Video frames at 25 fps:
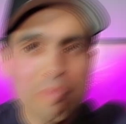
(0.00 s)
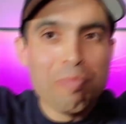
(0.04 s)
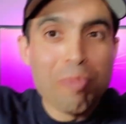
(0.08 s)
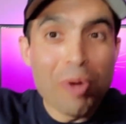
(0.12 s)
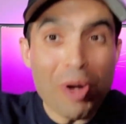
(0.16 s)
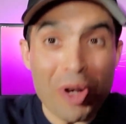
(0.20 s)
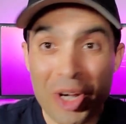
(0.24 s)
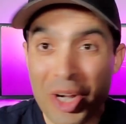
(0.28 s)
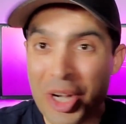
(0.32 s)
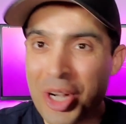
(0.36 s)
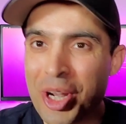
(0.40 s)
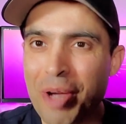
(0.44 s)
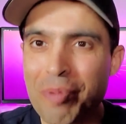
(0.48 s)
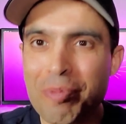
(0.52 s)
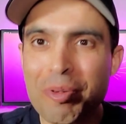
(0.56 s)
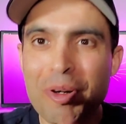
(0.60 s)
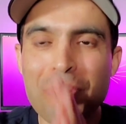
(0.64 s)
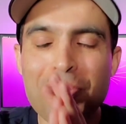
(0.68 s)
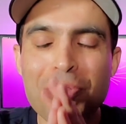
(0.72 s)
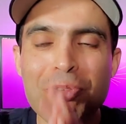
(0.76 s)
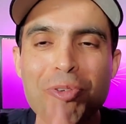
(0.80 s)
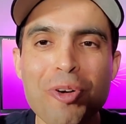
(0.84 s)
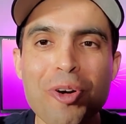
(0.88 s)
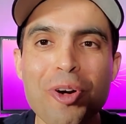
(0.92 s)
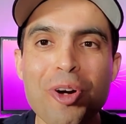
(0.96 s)
Book number
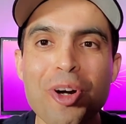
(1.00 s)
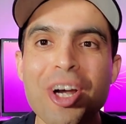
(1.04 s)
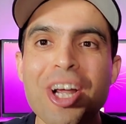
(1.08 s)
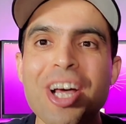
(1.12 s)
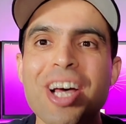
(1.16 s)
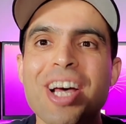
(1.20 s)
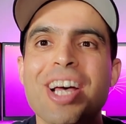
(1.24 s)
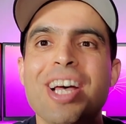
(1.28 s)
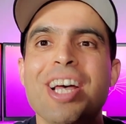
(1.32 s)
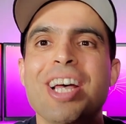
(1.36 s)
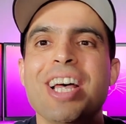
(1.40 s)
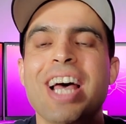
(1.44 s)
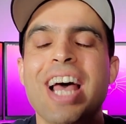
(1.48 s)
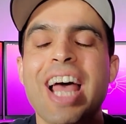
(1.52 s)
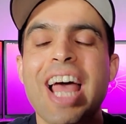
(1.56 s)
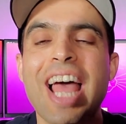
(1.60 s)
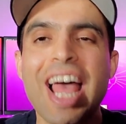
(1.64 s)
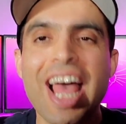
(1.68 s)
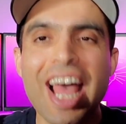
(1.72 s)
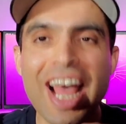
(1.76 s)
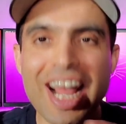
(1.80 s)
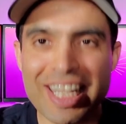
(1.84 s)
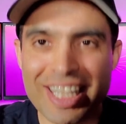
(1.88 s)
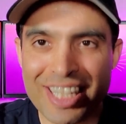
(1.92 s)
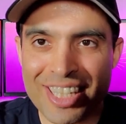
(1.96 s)
four,
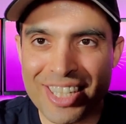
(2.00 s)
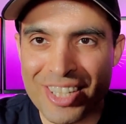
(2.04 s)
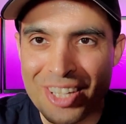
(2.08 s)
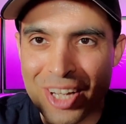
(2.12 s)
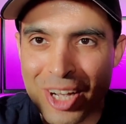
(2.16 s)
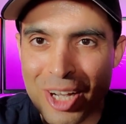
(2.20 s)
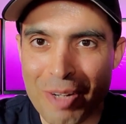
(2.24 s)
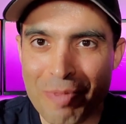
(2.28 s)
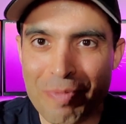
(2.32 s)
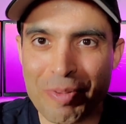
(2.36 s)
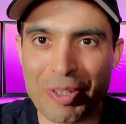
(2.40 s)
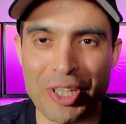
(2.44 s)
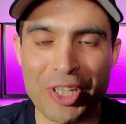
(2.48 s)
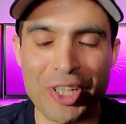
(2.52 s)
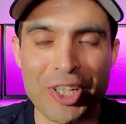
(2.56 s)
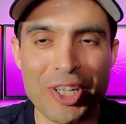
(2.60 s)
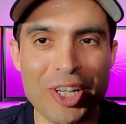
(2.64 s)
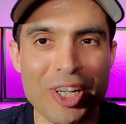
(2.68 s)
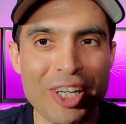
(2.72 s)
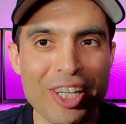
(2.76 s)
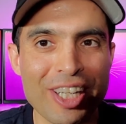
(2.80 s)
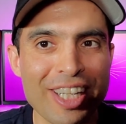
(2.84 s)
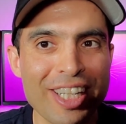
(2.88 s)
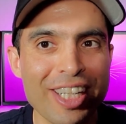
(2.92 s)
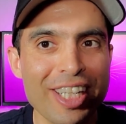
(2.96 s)
hands-on
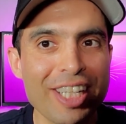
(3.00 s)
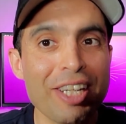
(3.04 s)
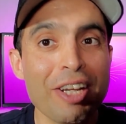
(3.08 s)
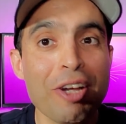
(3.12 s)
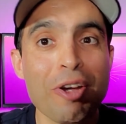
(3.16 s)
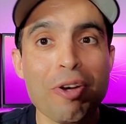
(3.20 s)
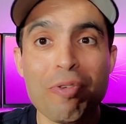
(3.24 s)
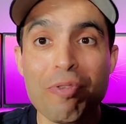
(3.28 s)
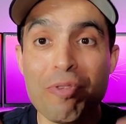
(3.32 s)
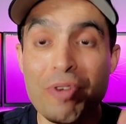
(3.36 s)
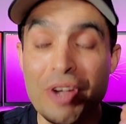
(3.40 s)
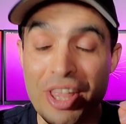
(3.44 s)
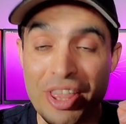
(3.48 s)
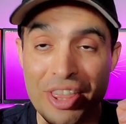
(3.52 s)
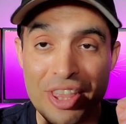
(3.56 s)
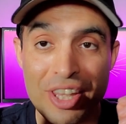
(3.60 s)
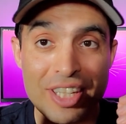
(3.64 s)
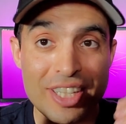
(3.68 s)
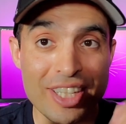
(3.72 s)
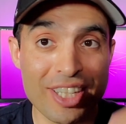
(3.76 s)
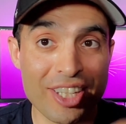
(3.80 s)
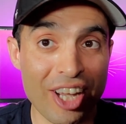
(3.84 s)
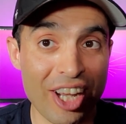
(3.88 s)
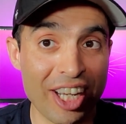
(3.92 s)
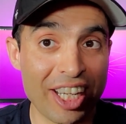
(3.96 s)
machine learning with
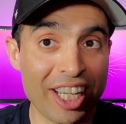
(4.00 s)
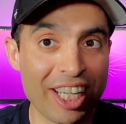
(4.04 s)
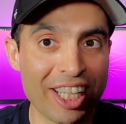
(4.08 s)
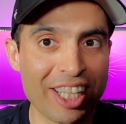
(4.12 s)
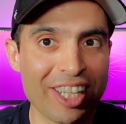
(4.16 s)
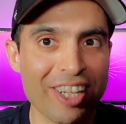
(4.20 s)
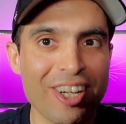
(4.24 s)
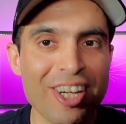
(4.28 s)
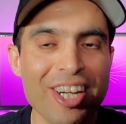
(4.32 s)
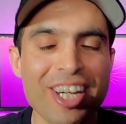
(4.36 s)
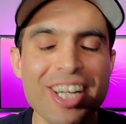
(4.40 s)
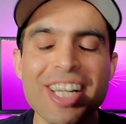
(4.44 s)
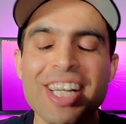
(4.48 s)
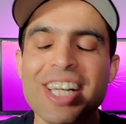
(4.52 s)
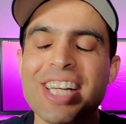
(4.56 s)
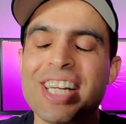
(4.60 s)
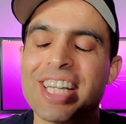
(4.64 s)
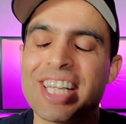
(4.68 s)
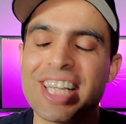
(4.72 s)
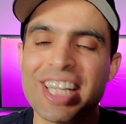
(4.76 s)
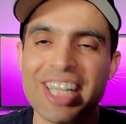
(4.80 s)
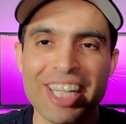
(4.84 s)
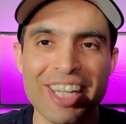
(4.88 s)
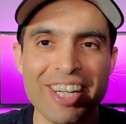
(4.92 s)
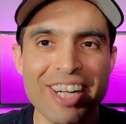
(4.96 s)
scikit-learn,
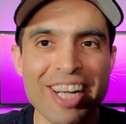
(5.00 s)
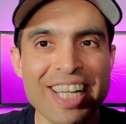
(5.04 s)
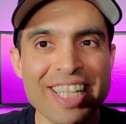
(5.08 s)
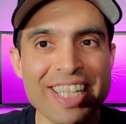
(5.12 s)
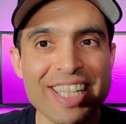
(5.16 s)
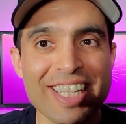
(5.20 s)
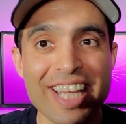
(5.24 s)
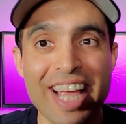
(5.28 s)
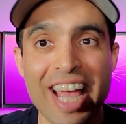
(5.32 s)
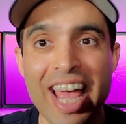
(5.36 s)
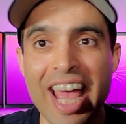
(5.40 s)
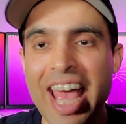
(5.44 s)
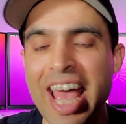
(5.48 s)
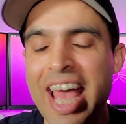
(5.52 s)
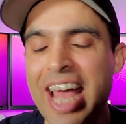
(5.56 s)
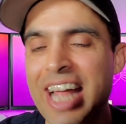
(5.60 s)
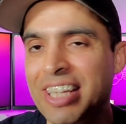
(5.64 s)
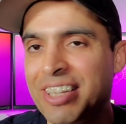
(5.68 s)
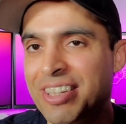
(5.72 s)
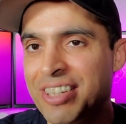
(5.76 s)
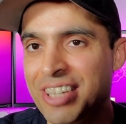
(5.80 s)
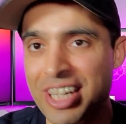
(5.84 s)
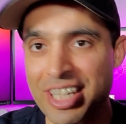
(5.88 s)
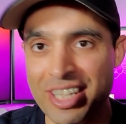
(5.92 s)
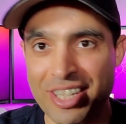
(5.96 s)
Keras, and
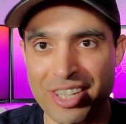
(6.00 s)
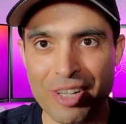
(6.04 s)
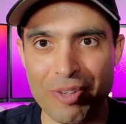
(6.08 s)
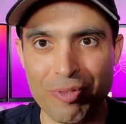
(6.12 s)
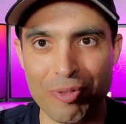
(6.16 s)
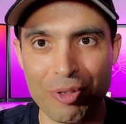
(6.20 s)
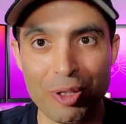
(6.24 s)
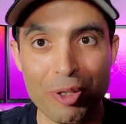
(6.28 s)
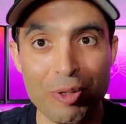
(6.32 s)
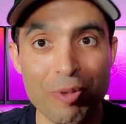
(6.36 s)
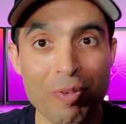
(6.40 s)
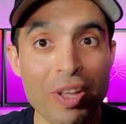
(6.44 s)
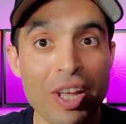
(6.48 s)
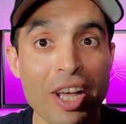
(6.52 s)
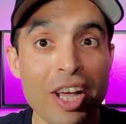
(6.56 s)
TensorFlow.